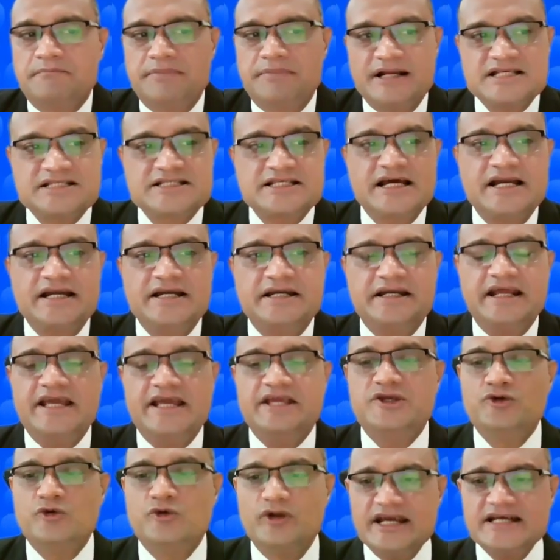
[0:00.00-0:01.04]
present a
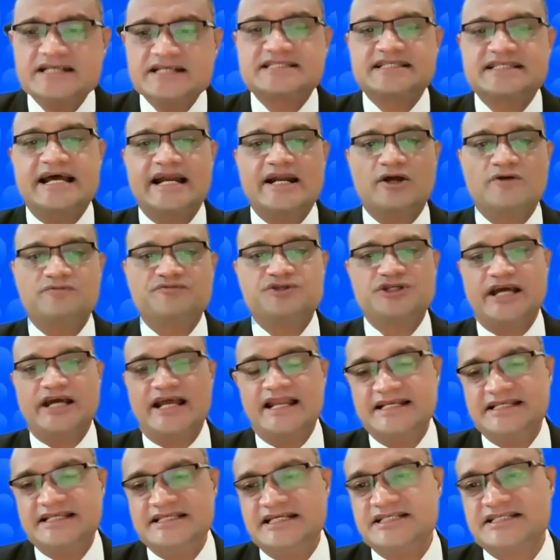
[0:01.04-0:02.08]
unique set of
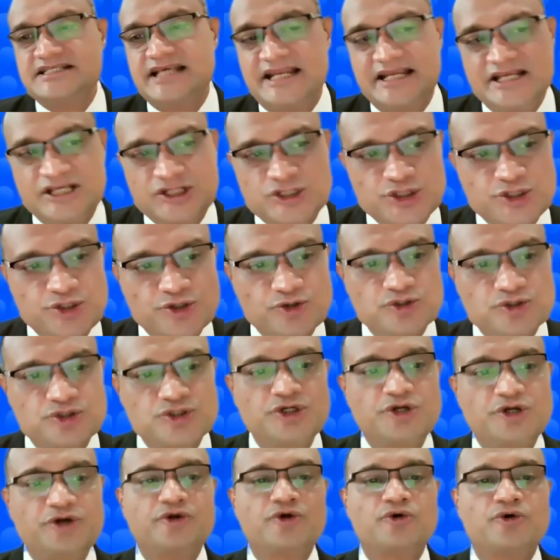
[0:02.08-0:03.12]
challenges and issues
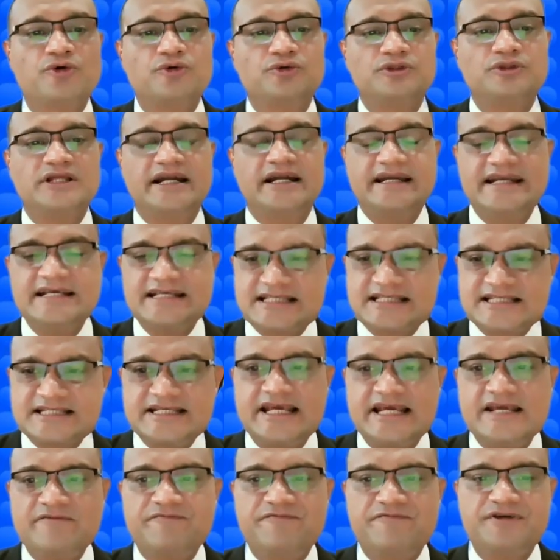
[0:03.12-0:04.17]
due to the
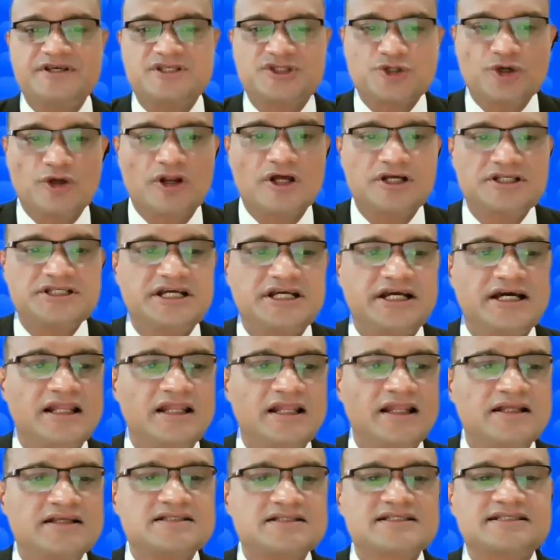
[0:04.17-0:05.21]
distinct
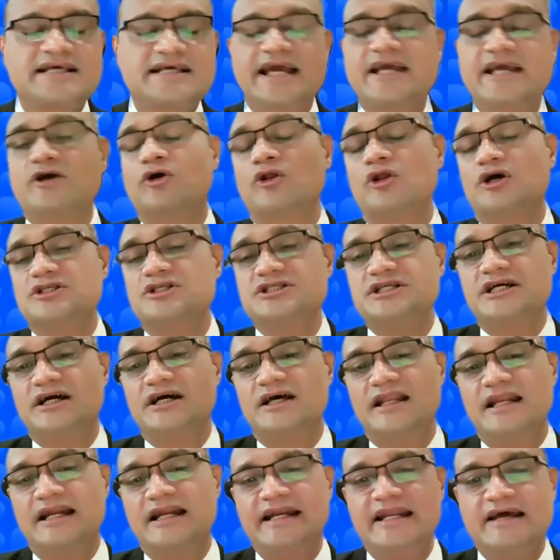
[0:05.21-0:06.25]
physiological,
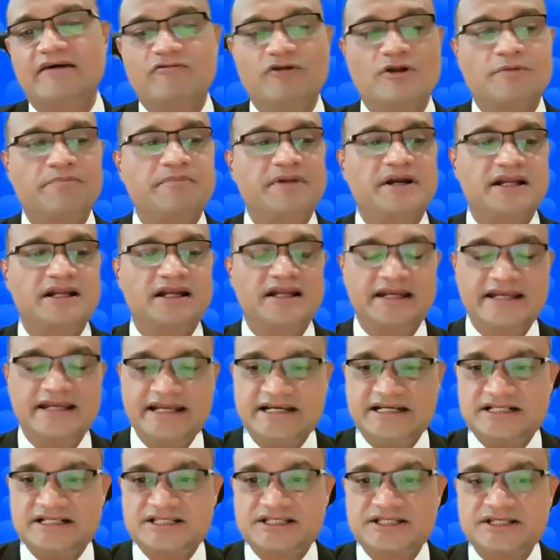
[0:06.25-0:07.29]
psychological, and developmental
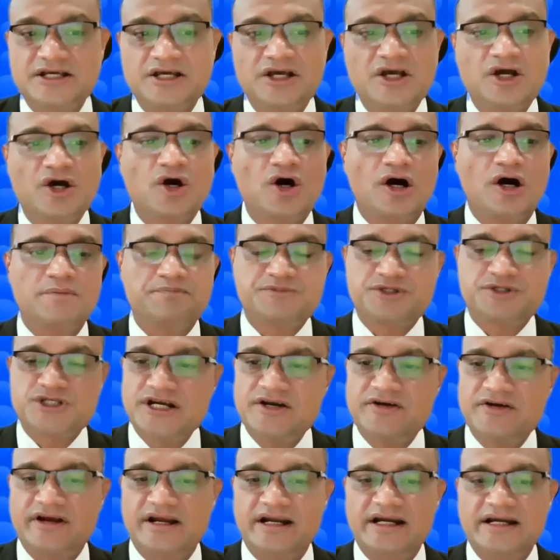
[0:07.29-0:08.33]
needs of
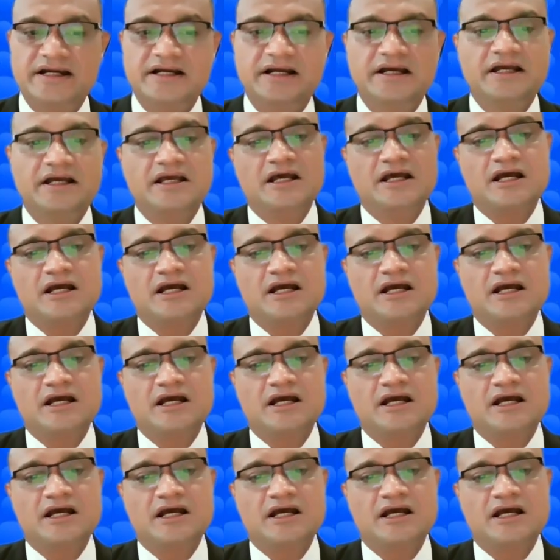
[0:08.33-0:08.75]
children,